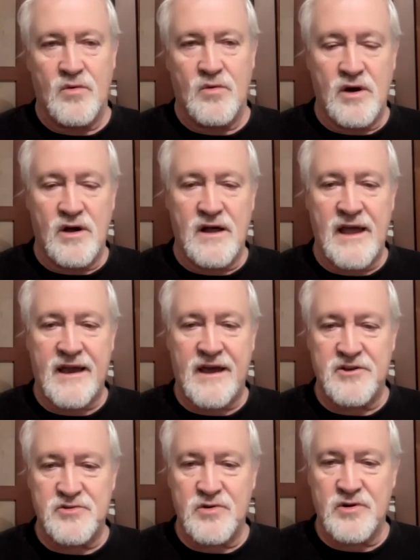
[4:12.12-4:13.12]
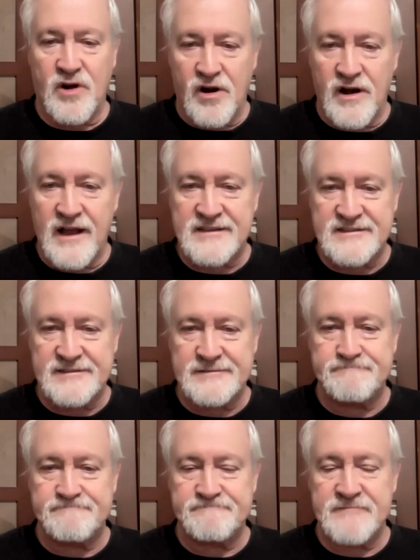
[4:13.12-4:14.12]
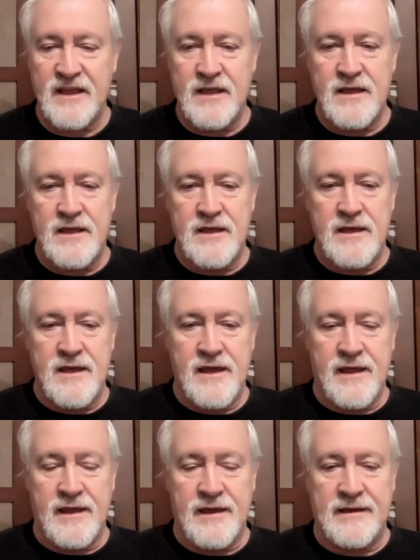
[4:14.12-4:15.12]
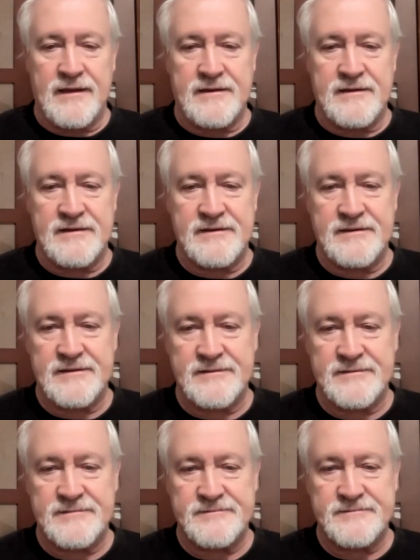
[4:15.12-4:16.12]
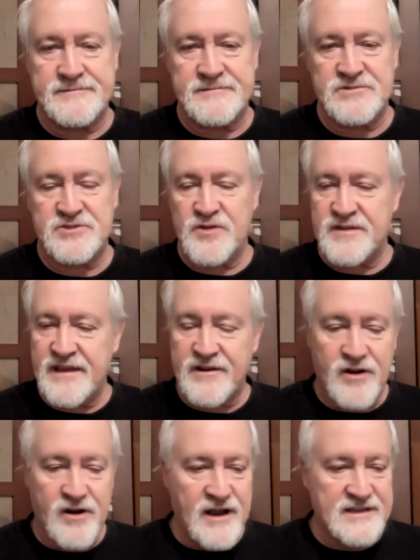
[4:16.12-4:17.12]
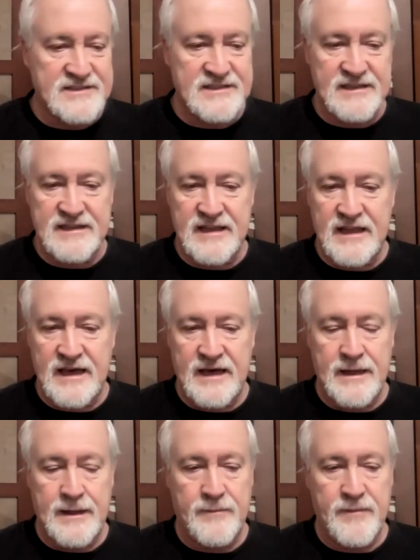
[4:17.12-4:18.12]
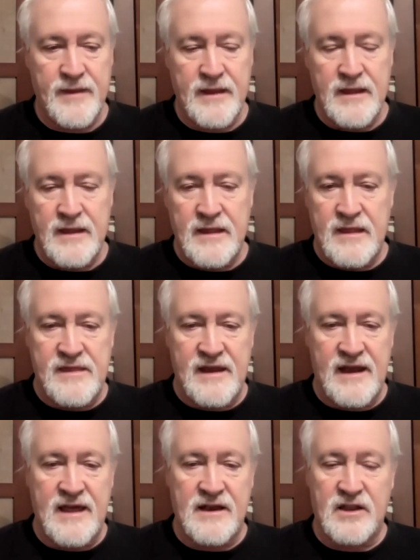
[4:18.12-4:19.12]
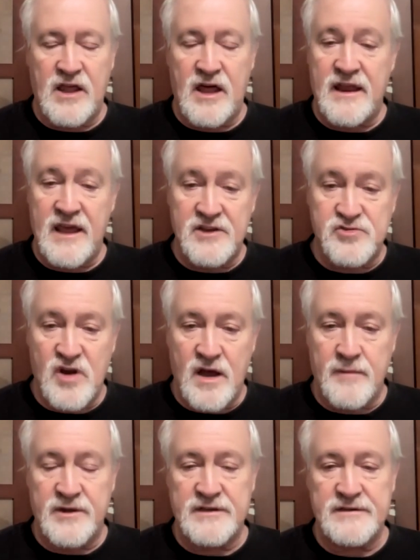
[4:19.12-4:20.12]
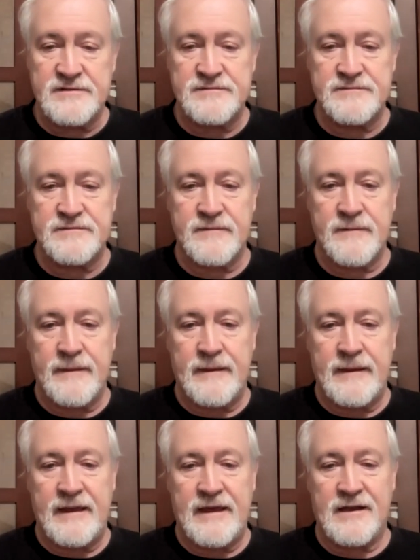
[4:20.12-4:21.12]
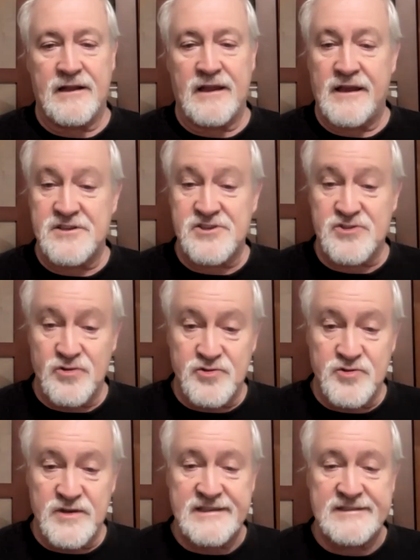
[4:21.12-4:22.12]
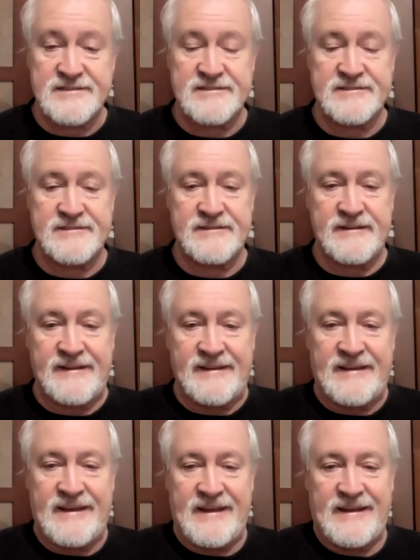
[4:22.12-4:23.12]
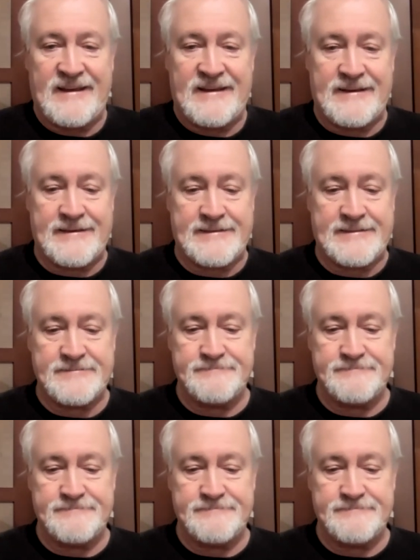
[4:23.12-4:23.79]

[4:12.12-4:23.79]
Well, I got into a car accident. And during that car accident, um, that I had a lot of head trauma and a lot of surgeries. And